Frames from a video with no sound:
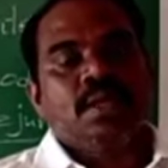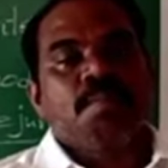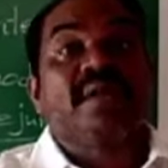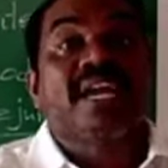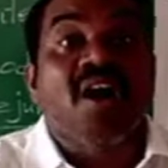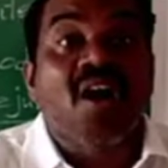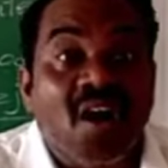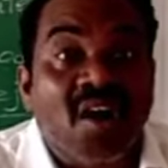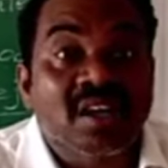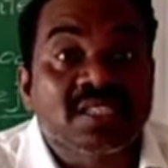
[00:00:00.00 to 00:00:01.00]

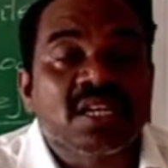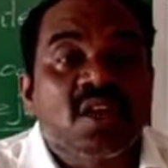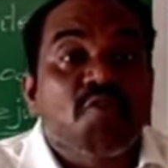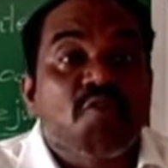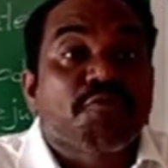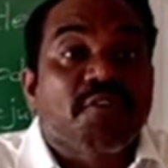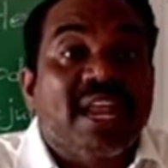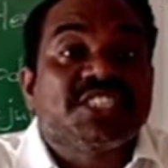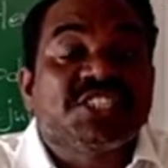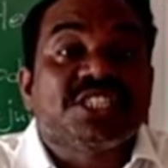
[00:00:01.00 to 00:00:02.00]
because
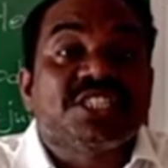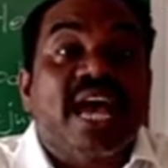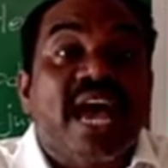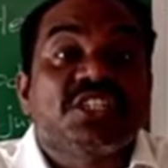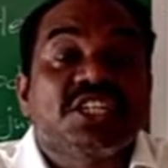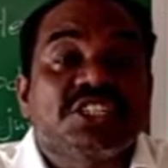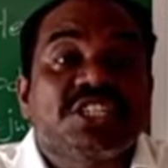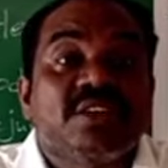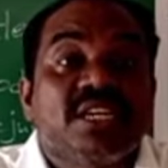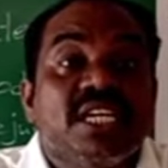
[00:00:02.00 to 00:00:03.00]
flesh
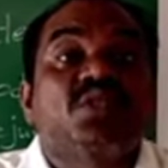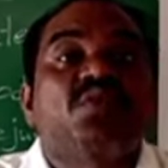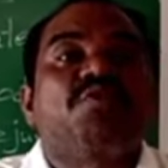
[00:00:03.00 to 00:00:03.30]
digestion is